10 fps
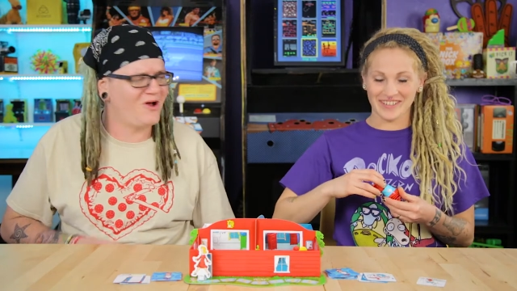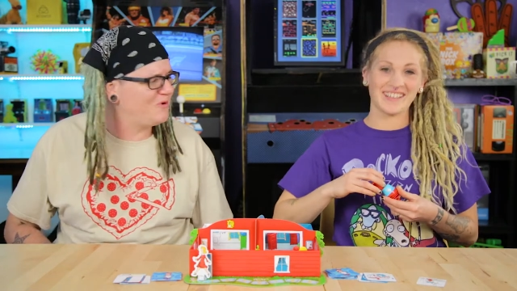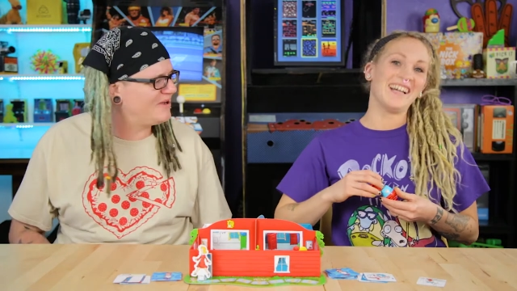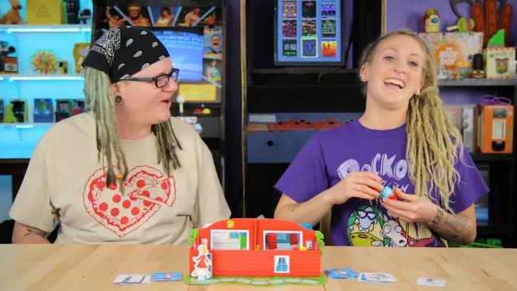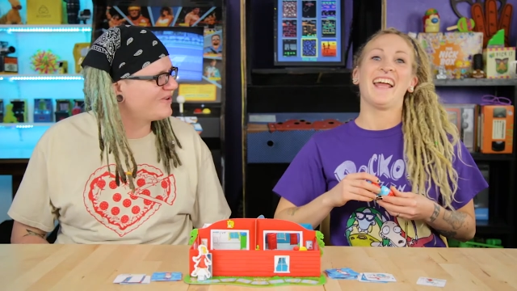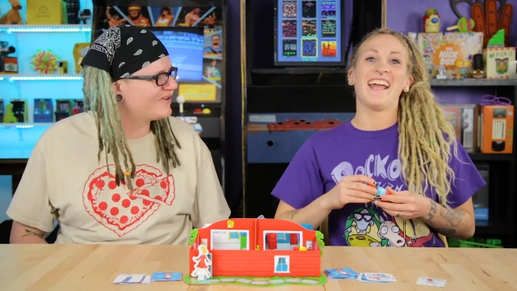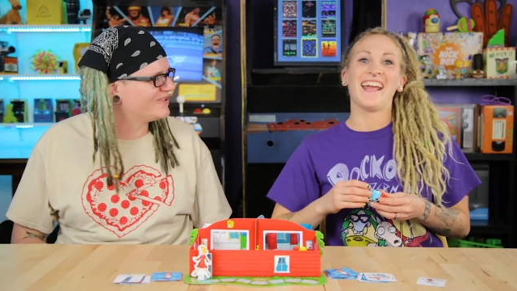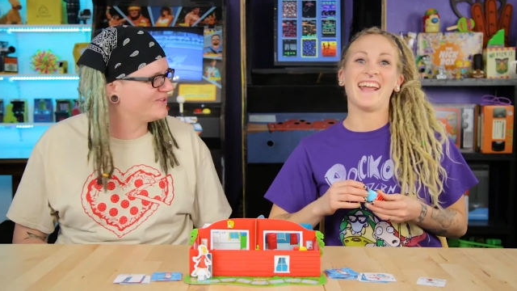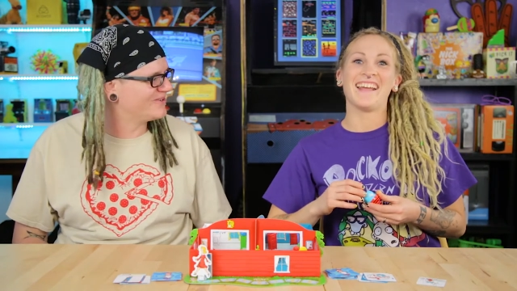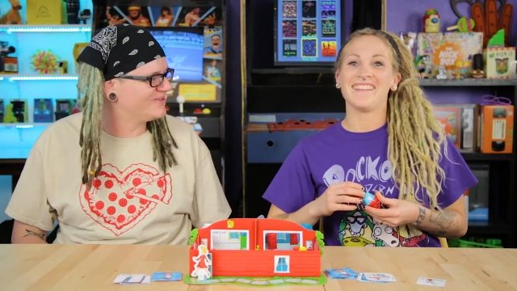Speaker 1: no, we are going to
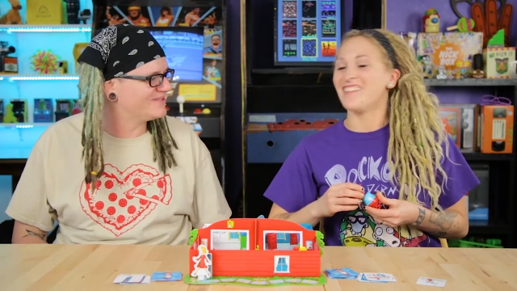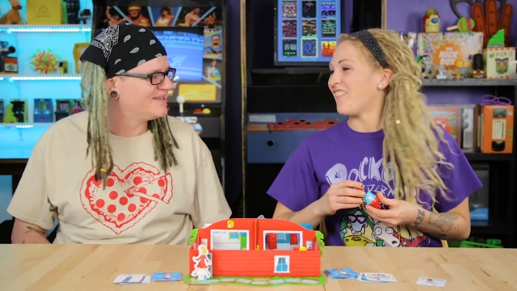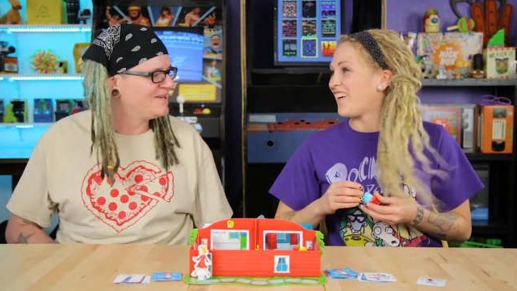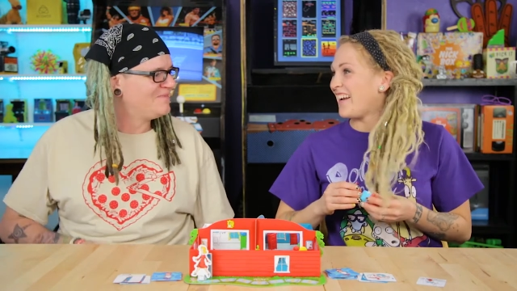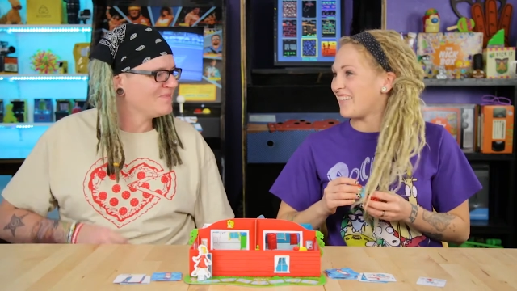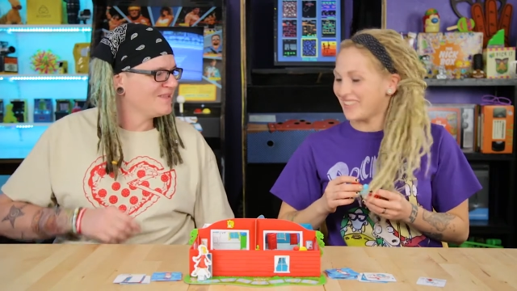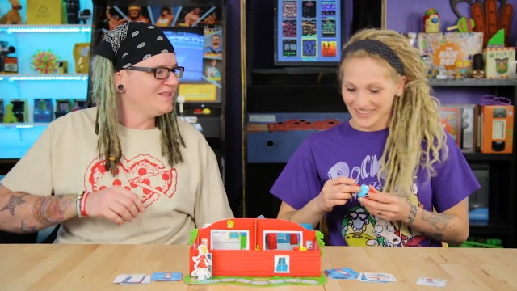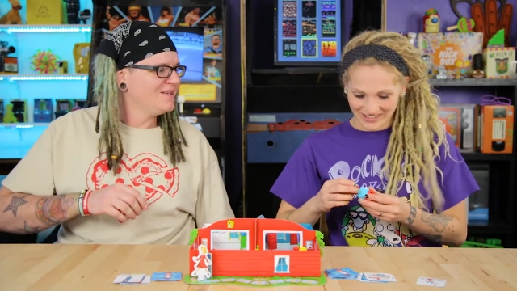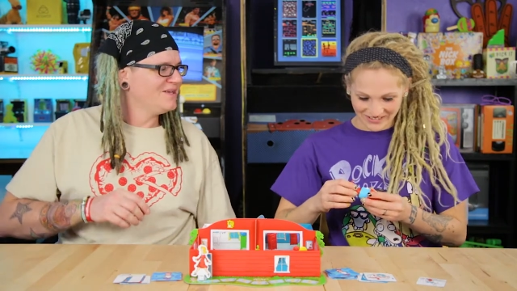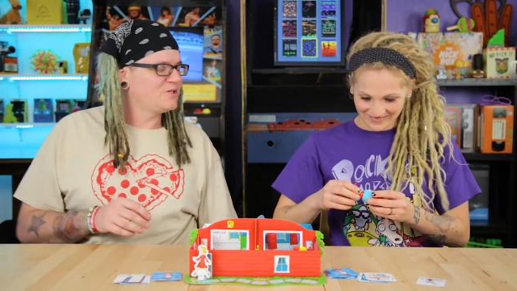lose. In the
Speaker 2: white
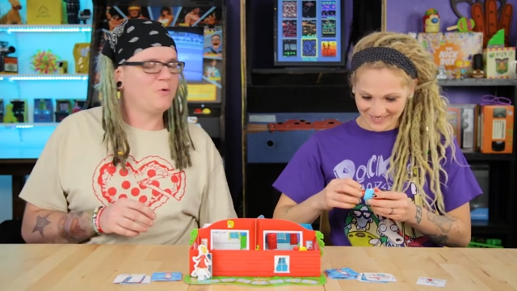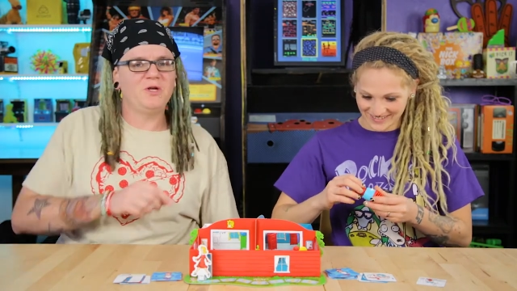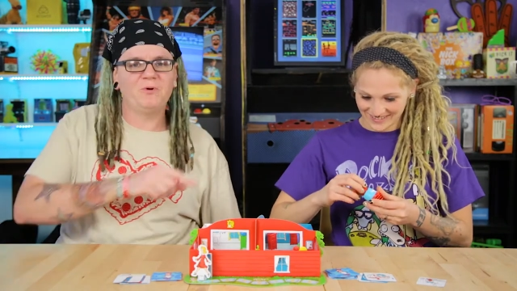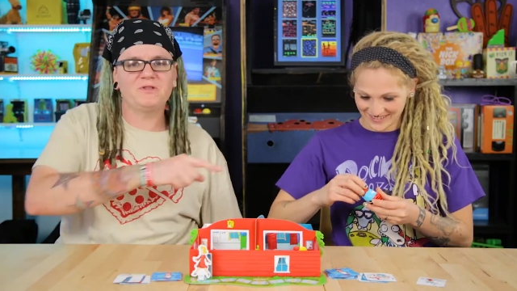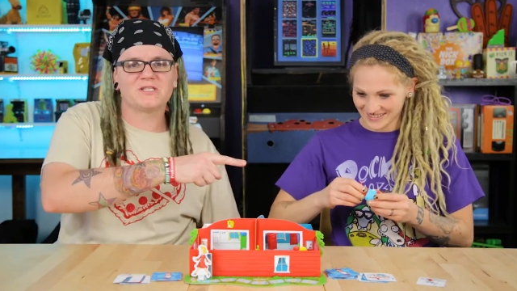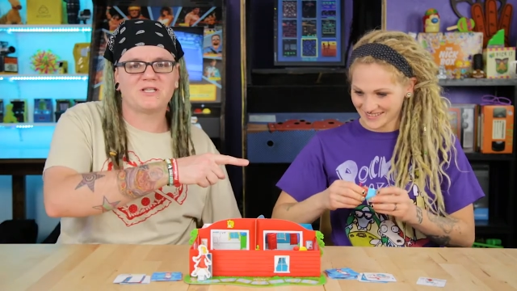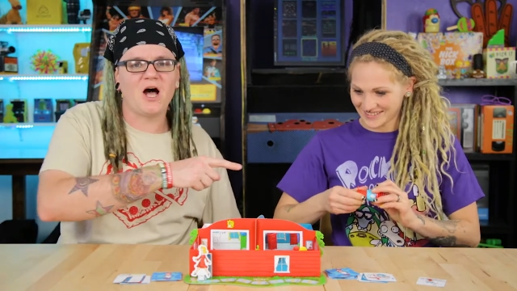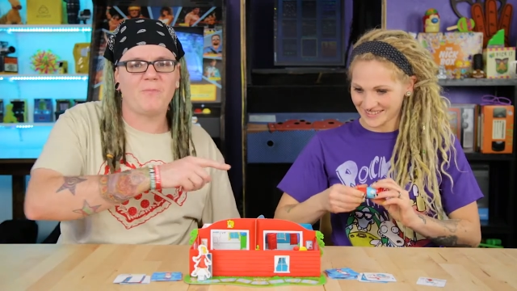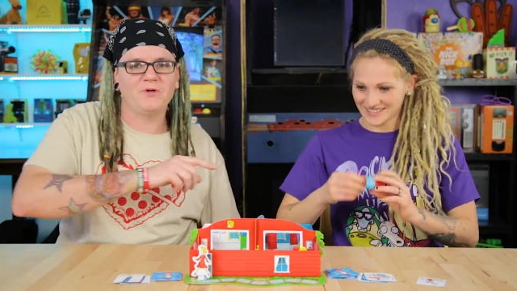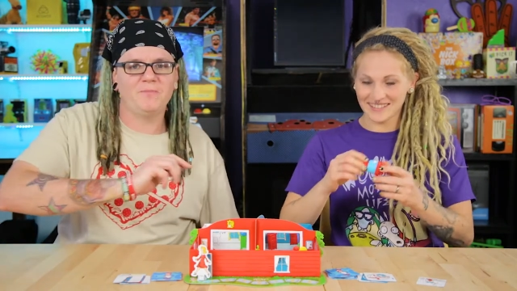room. so
Speaker 1: when you put this
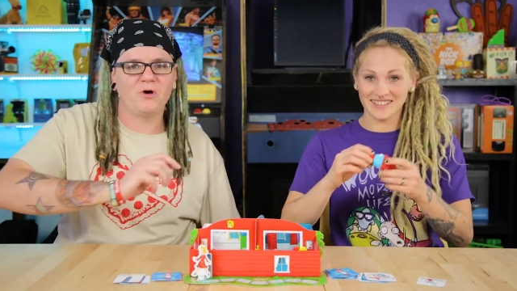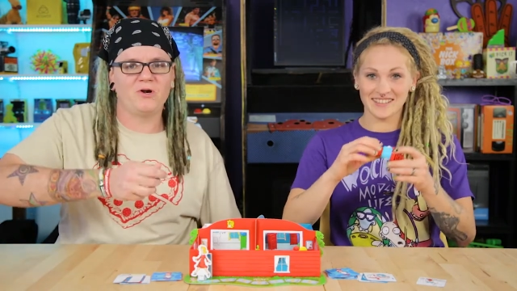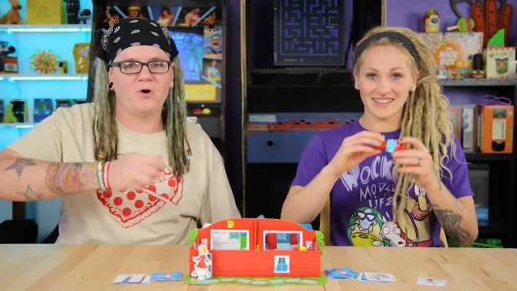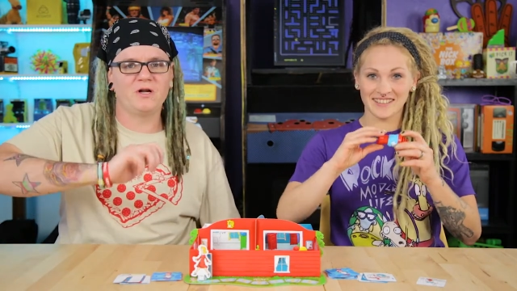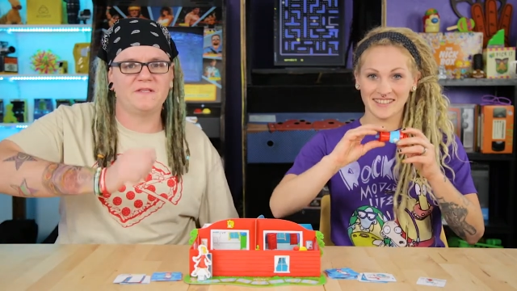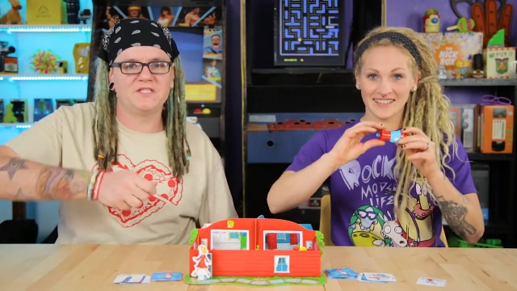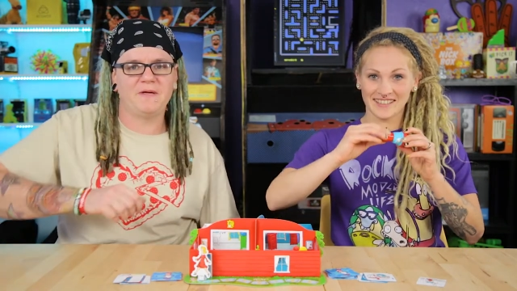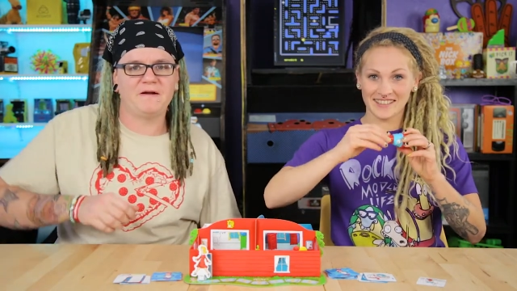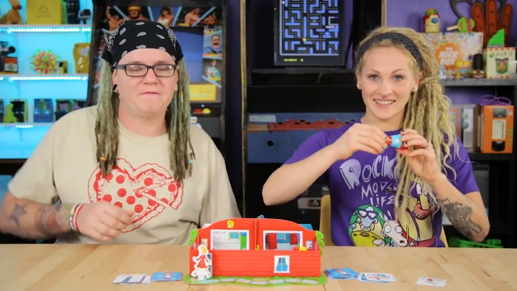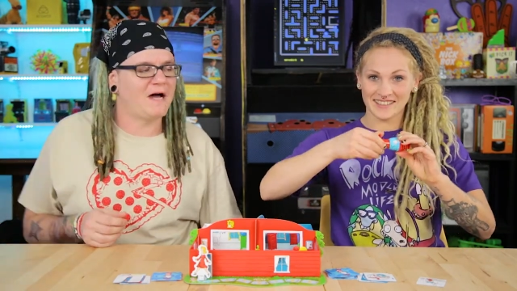top, when you put it on and then
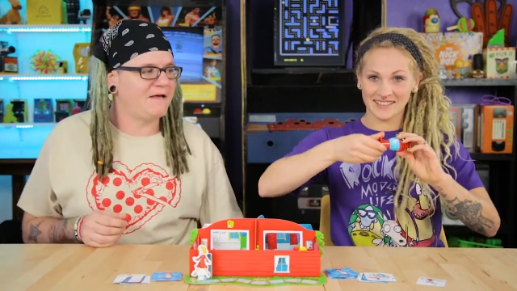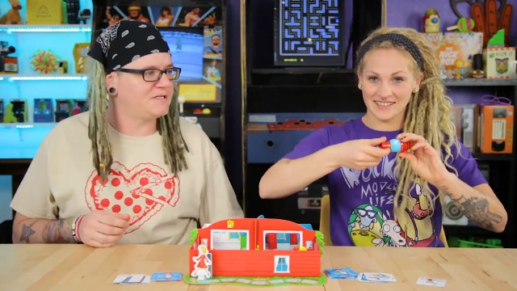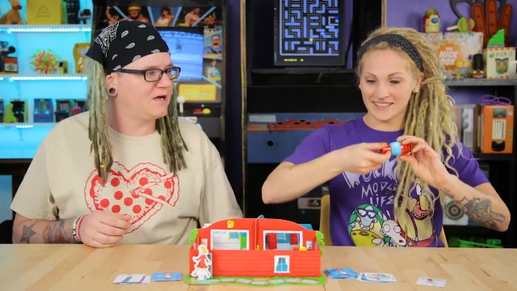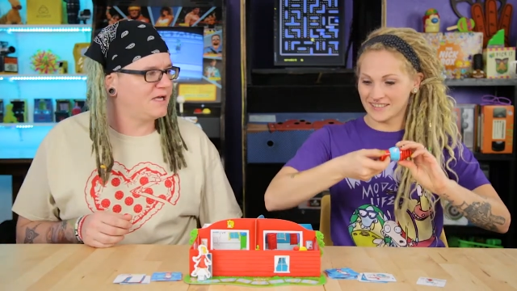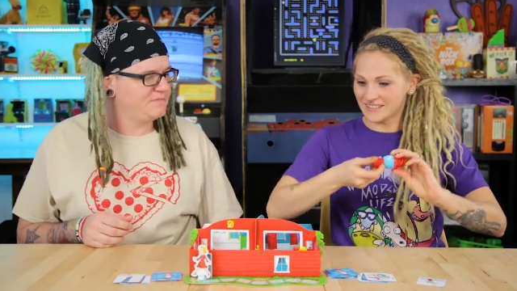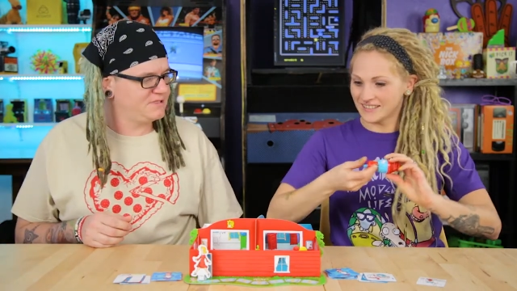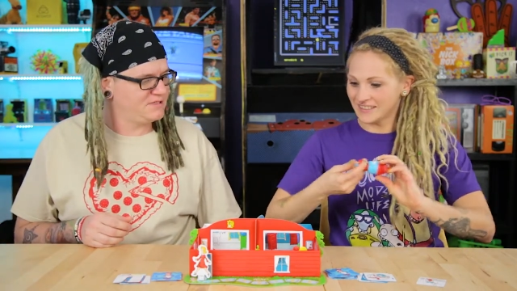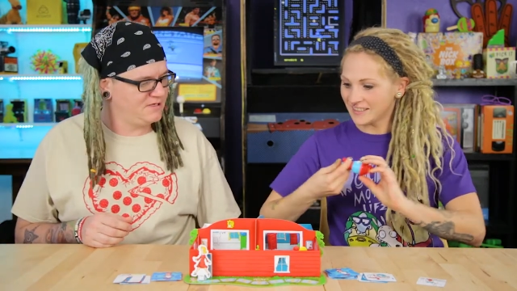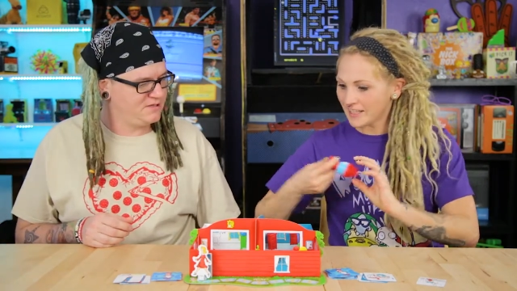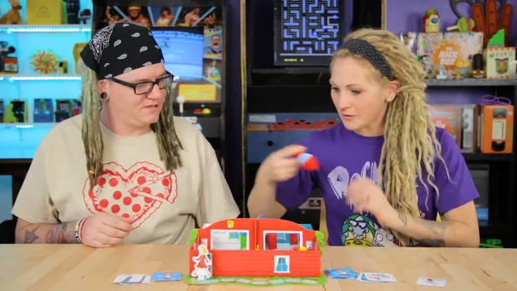spin it five
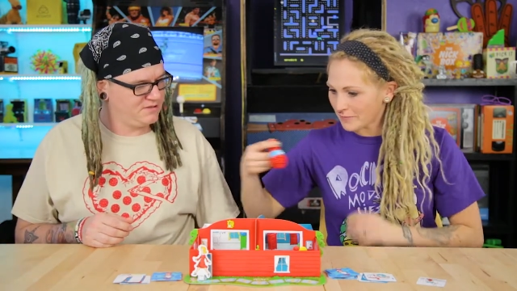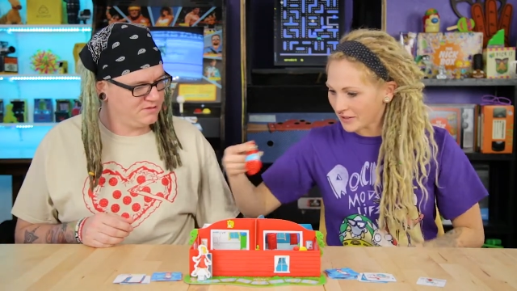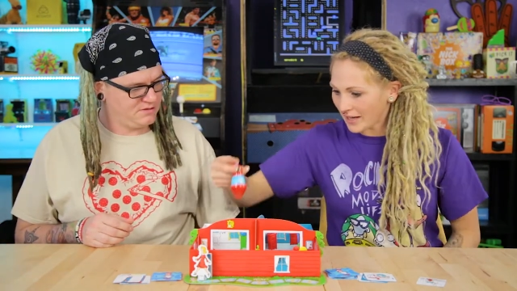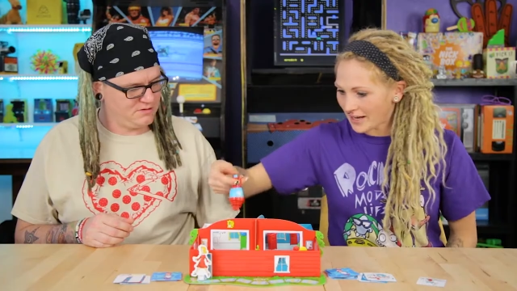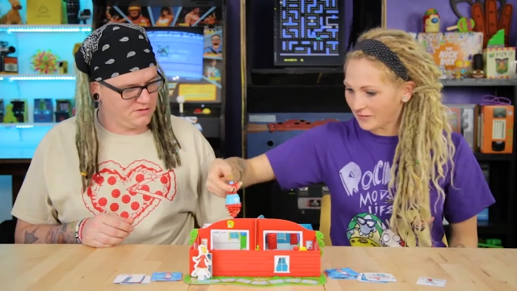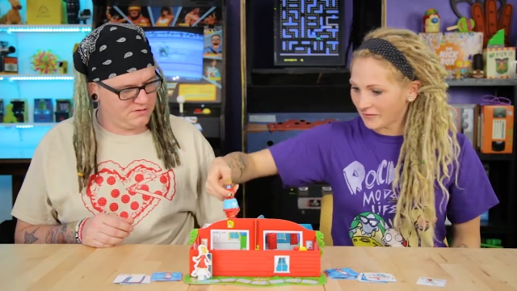times.
Speaker 2: yep. Okay.